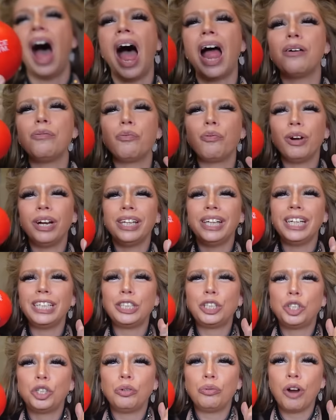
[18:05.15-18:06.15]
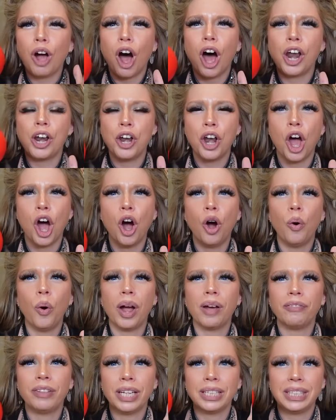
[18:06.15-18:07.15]
I really do not know
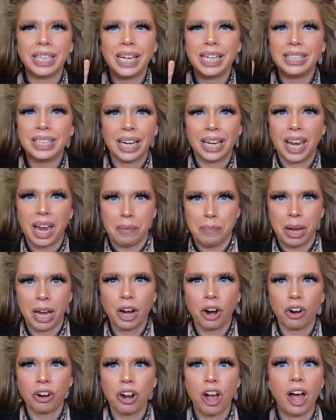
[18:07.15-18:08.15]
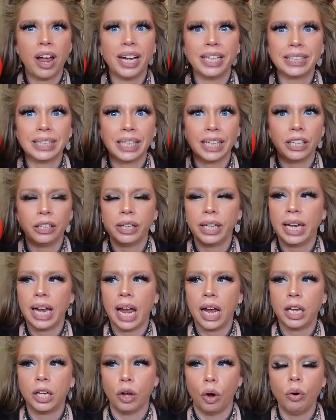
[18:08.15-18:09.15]
if this is a gimmick or not. It's literally
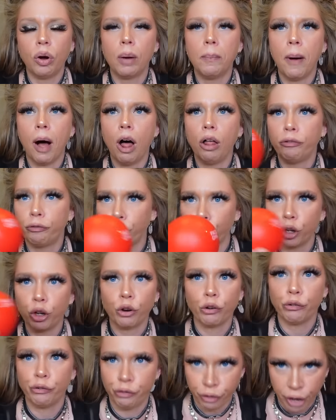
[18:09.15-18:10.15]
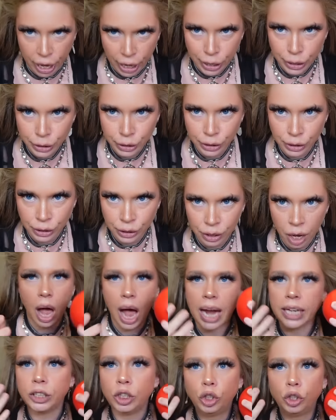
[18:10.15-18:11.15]
a yoga ball for your face.
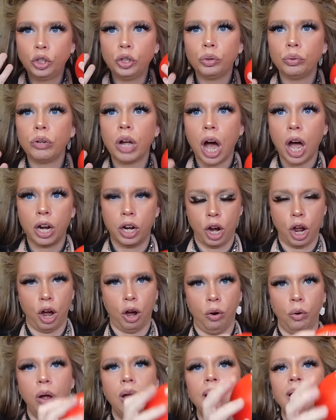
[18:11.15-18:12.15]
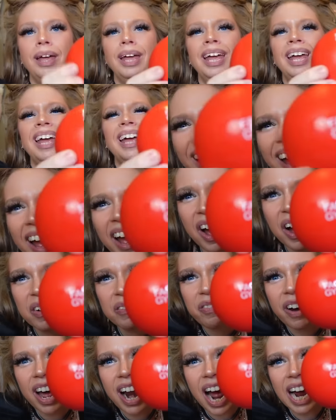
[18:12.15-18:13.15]
I do not know.
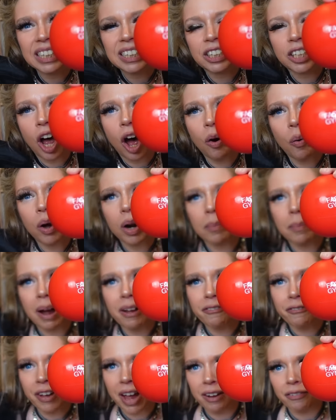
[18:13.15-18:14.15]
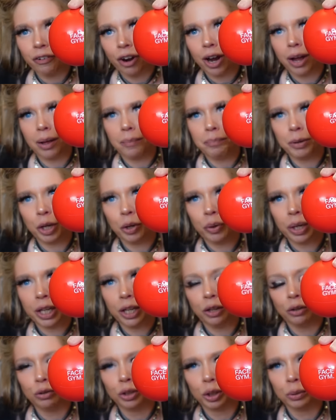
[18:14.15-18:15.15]
But I saw one of my favorite
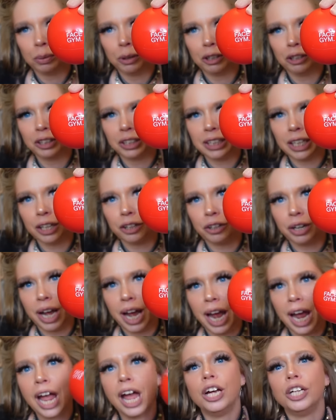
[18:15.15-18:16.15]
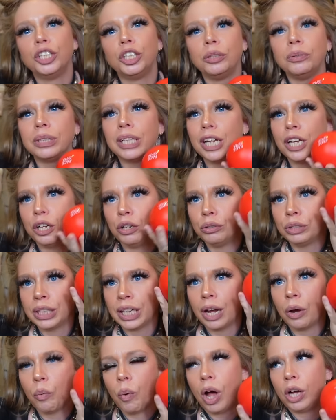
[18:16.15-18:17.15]
beauty YouTubers the other day. She was like using
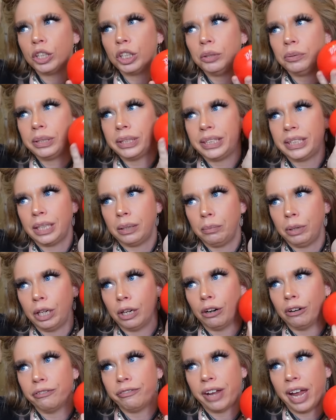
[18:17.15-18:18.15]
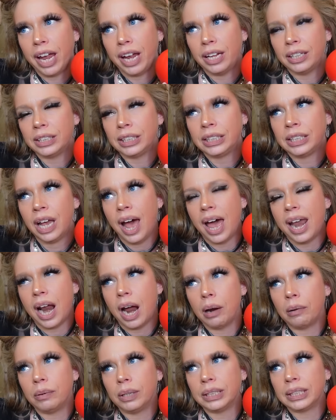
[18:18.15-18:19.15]
it while she was steaming her face. And
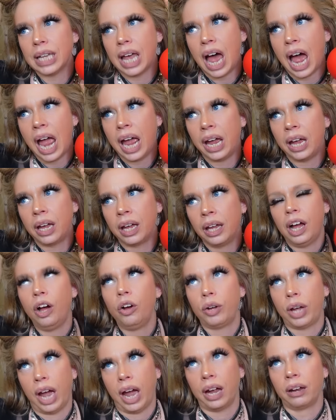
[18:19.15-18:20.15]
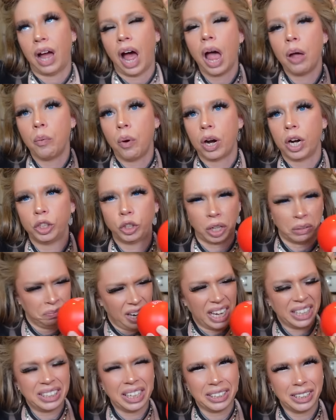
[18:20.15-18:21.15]
I was like, okay, I want to try.
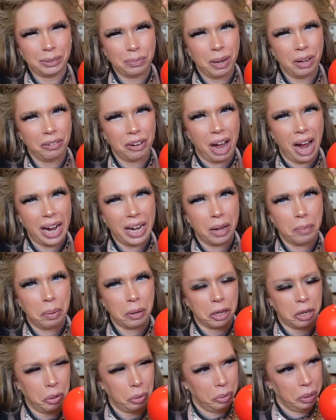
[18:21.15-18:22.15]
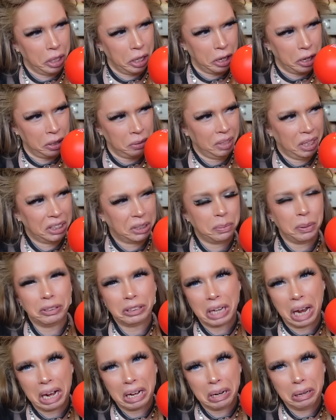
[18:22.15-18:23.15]
It does smell kind of peculiar. It smells
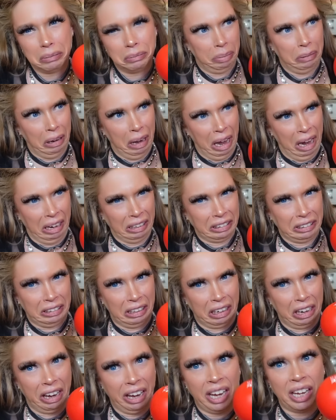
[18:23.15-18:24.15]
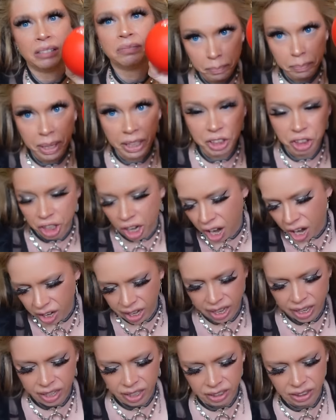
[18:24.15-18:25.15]
kind of plasticky. Big shock.
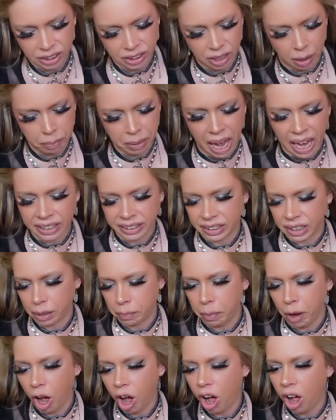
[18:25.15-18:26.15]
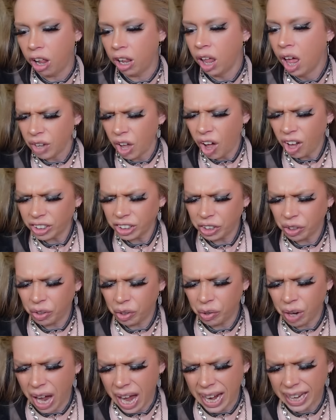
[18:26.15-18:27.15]
It is a plastic ball. Also,
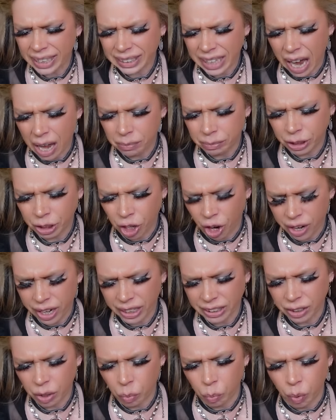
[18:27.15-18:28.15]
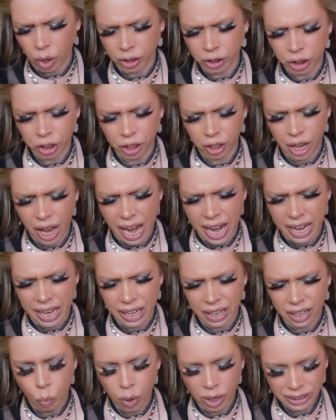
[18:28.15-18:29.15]
you guys, I'm starting to wonder,
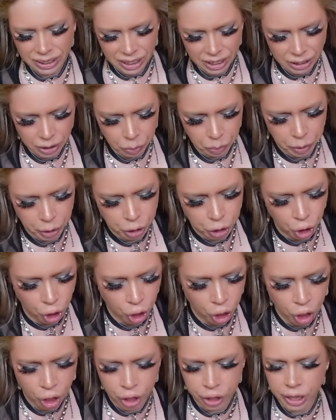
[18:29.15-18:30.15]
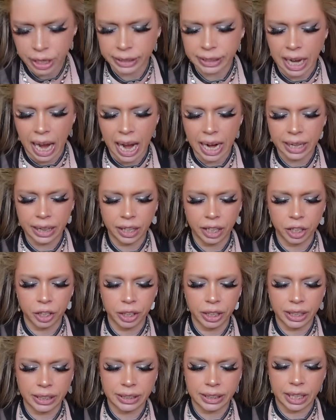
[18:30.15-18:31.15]
like, was this a return? Because I
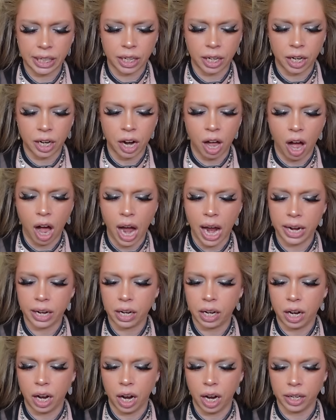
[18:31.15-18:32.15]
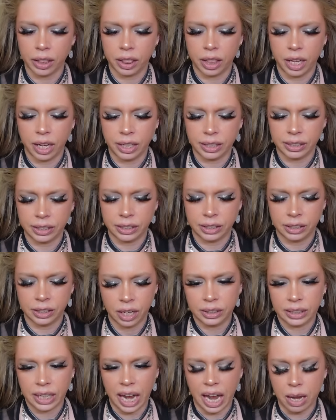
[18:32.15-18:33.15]
literally did not cut this
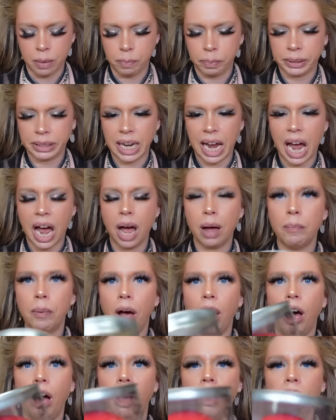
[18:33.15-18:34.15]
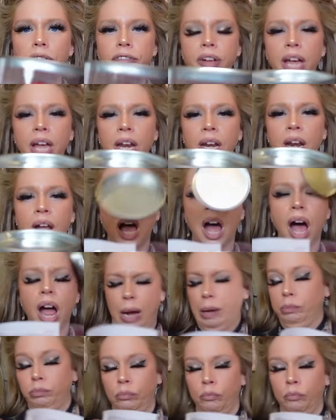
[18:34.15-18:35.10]
tape tab off. And I...